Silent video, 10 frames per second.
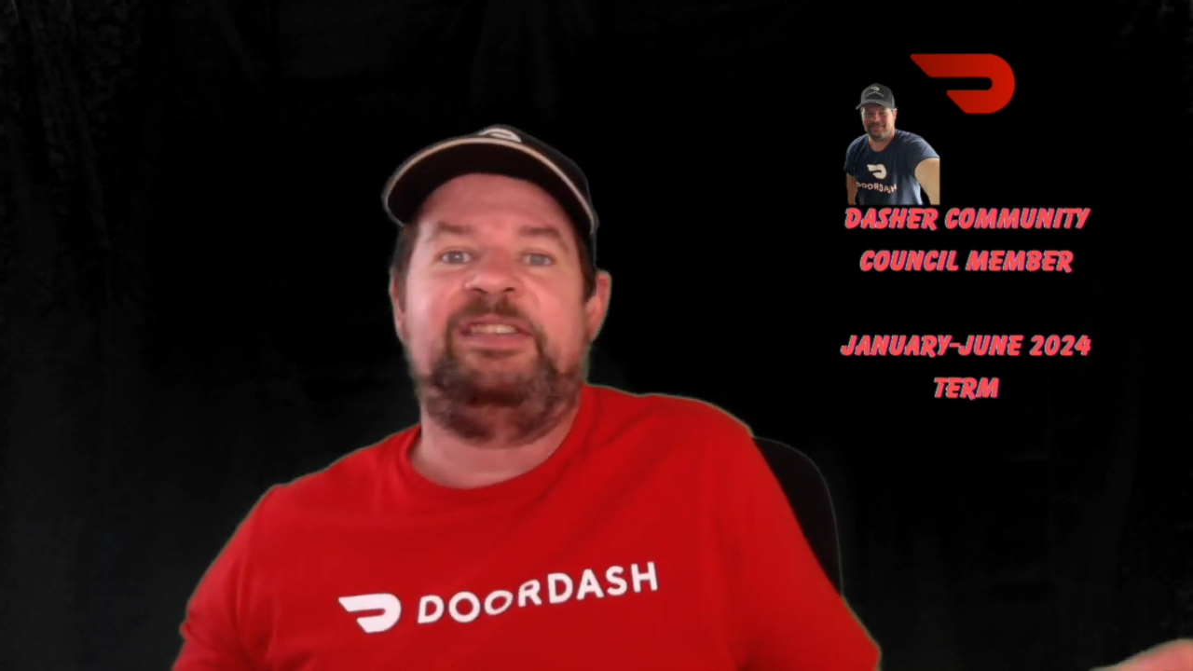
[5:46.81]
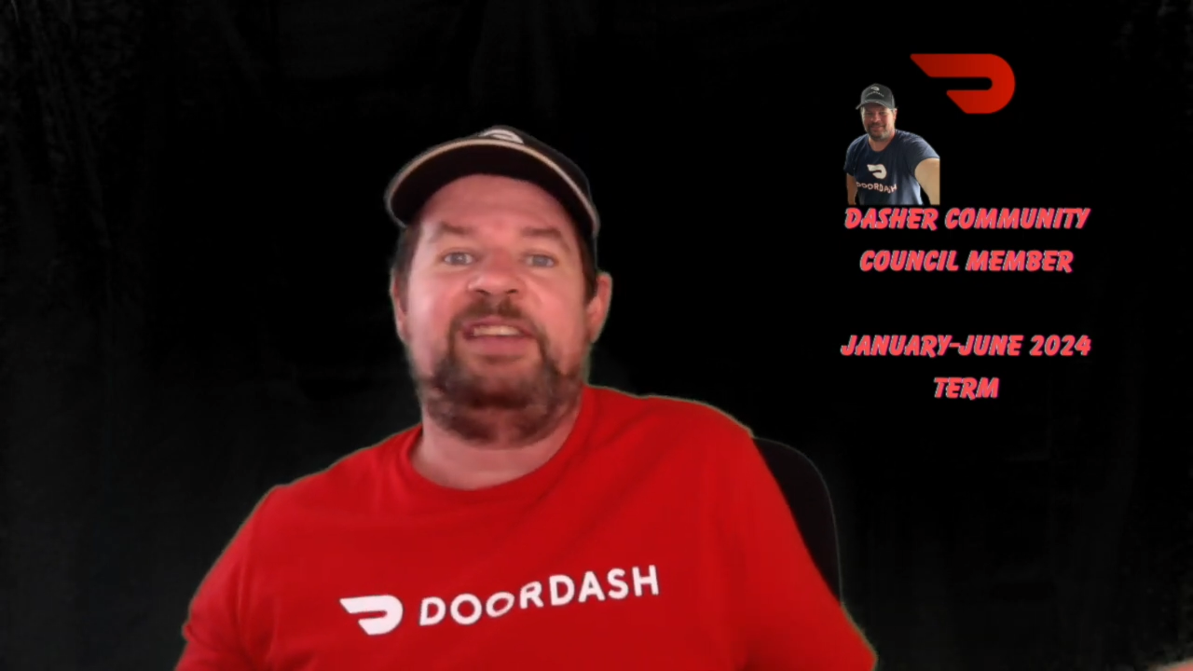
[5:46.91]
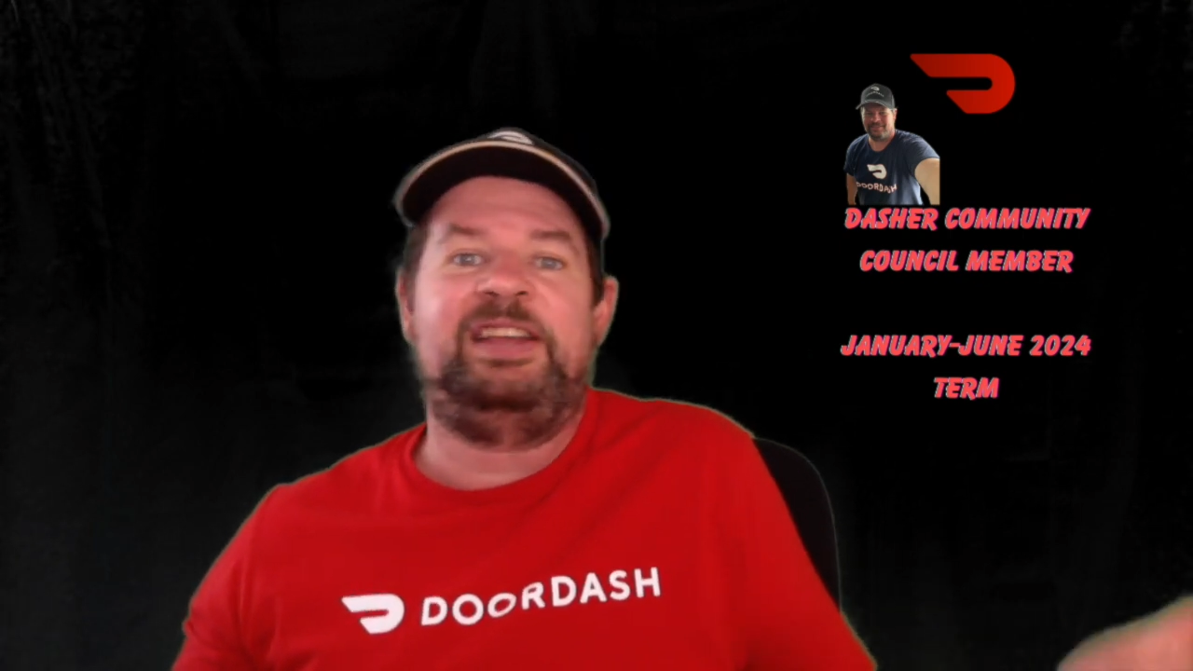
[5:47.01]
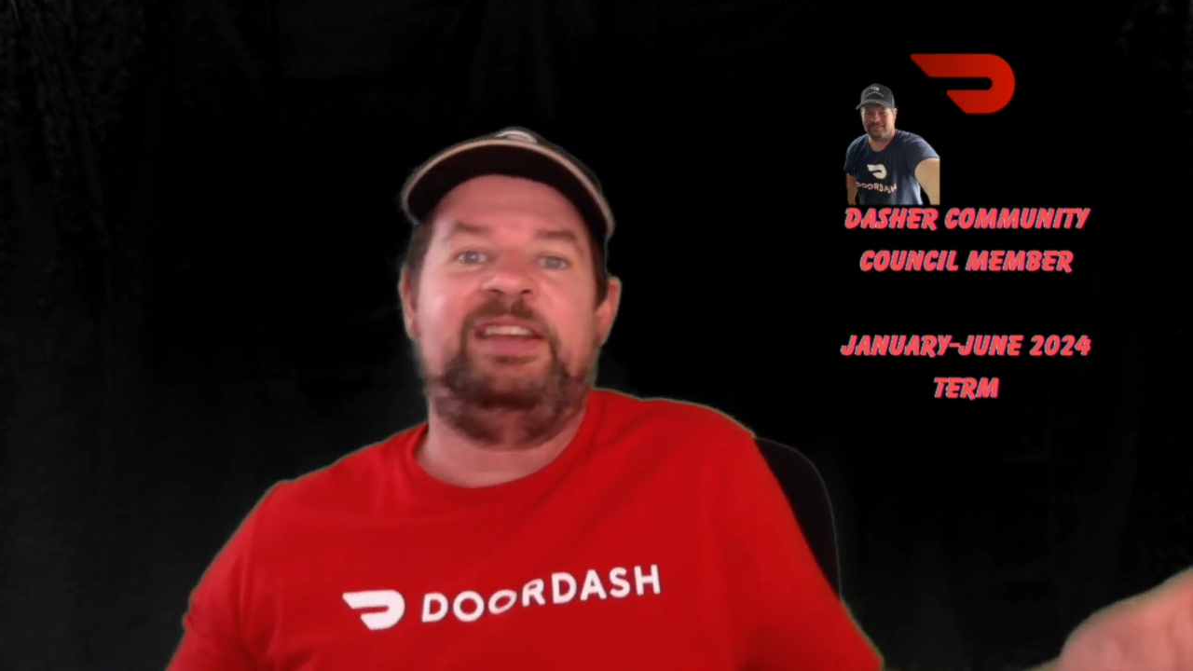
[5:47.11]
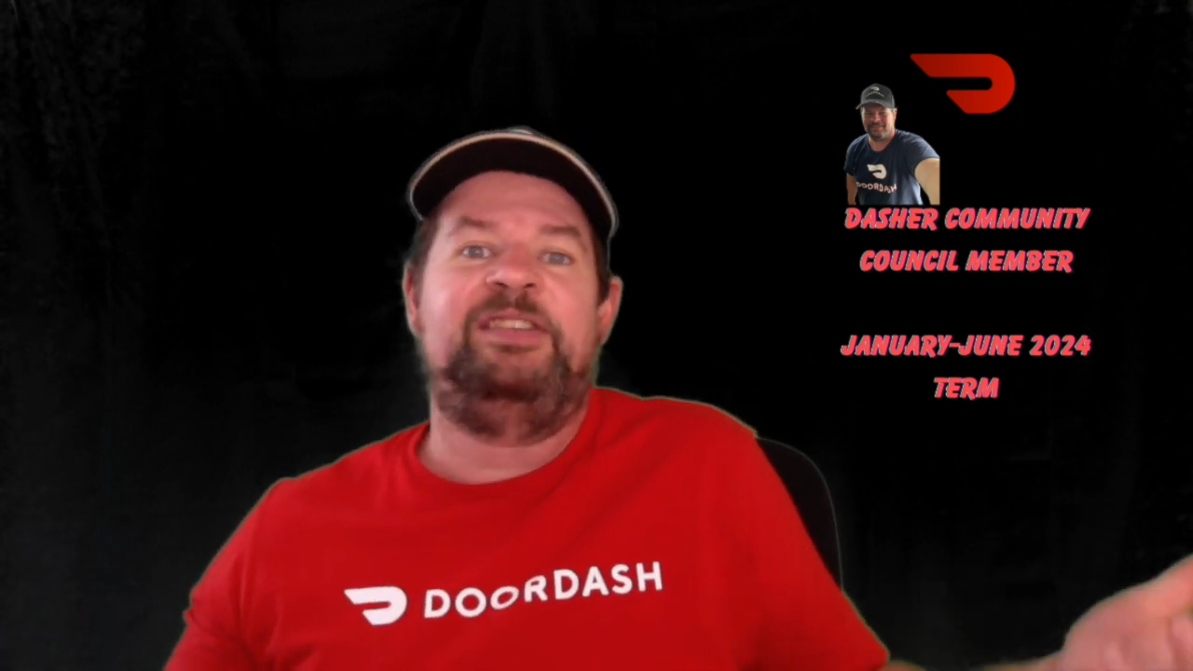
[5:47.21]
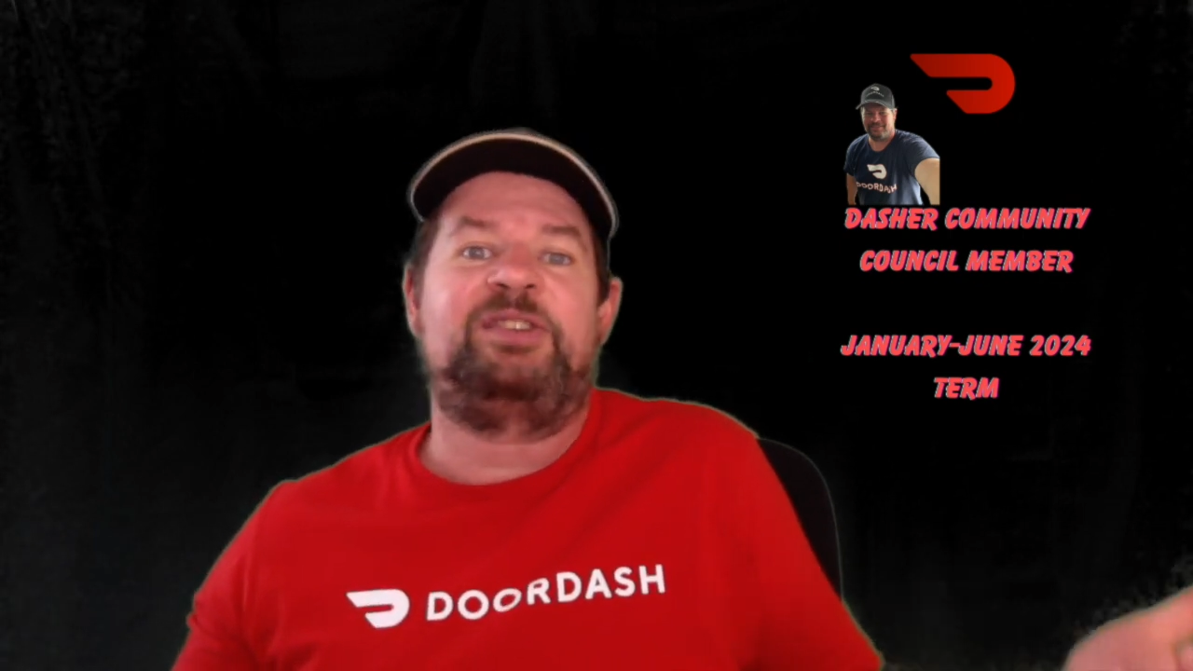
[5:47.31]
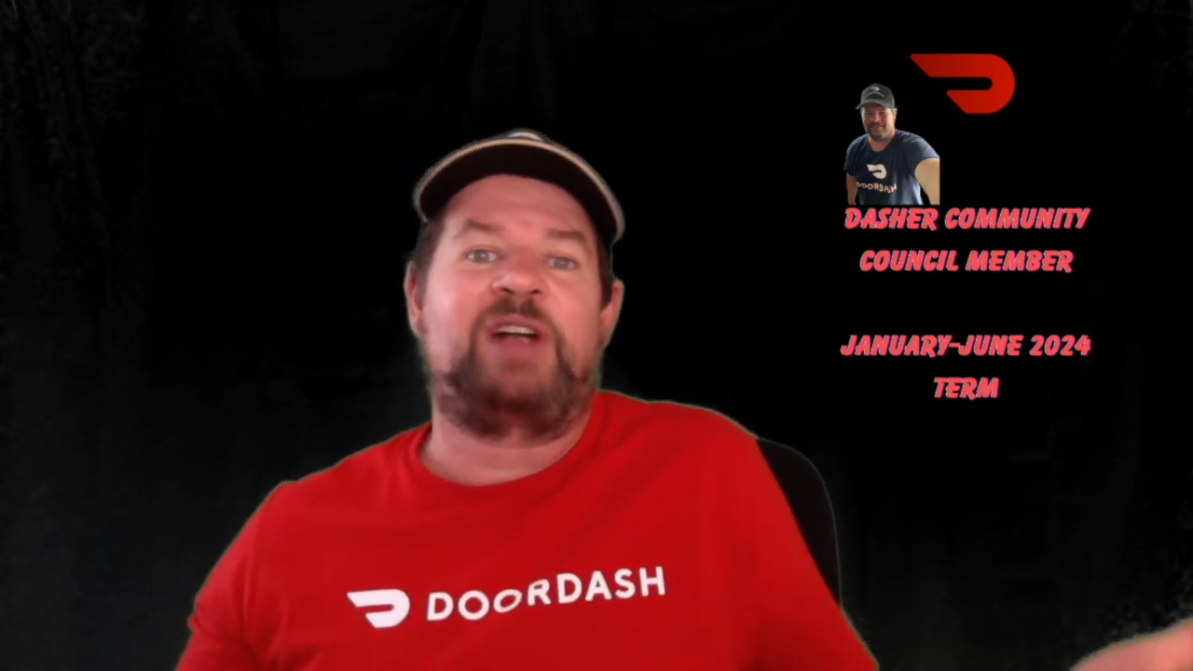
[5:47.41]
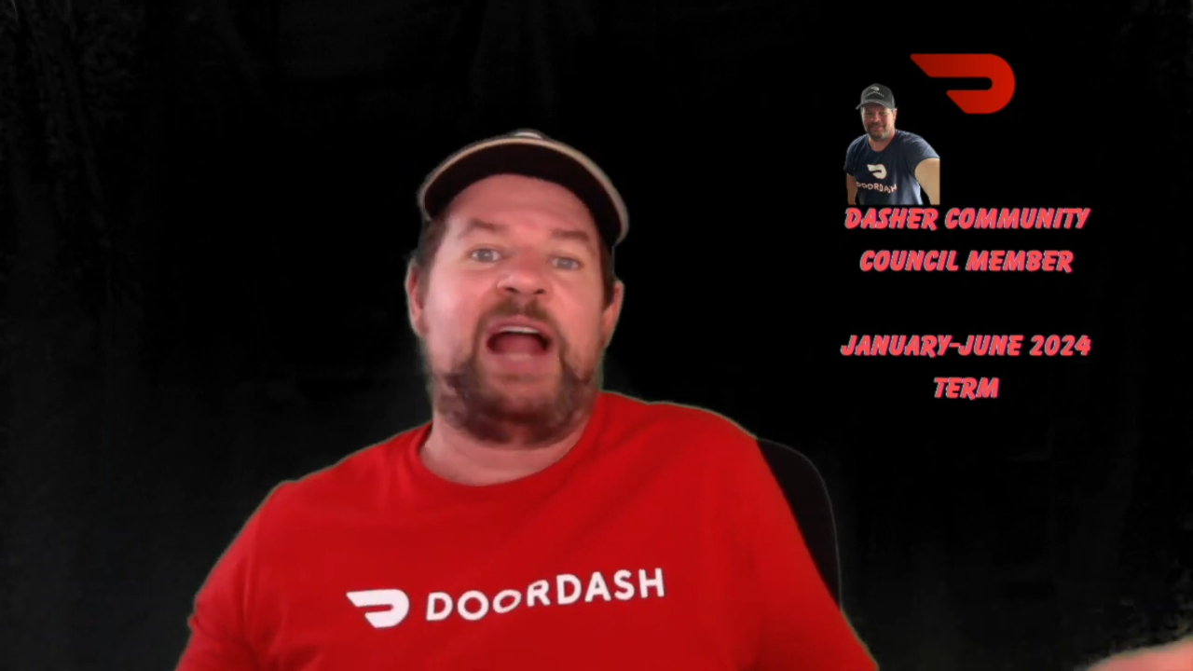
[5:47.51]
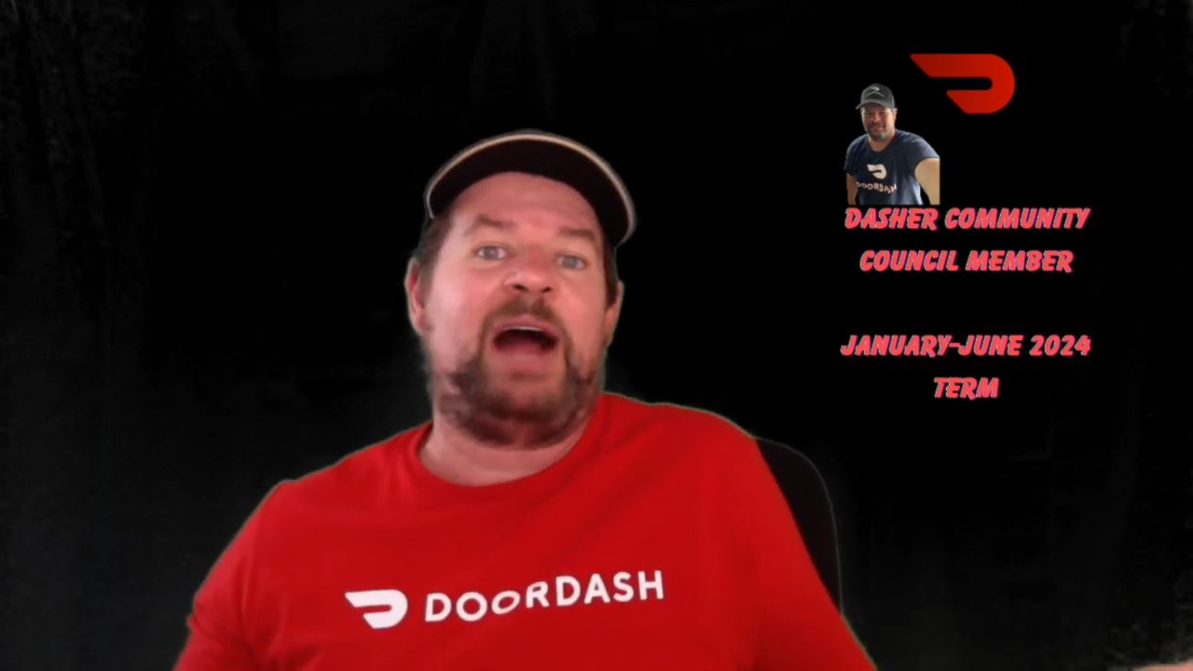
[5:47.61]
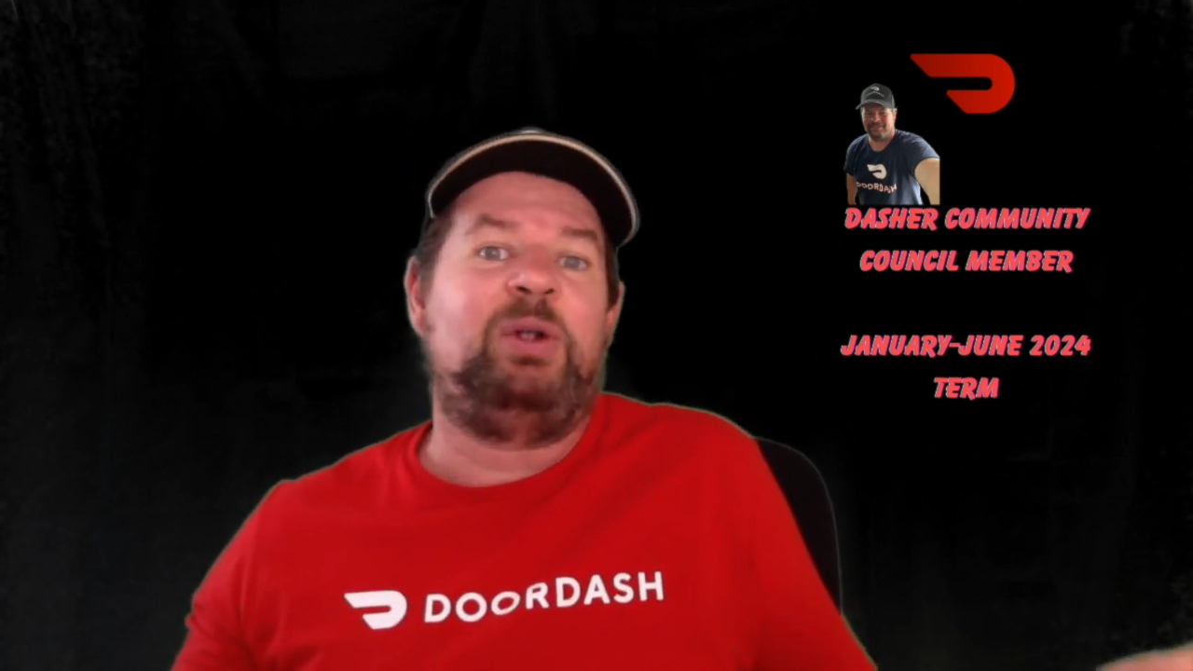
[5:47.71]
is or how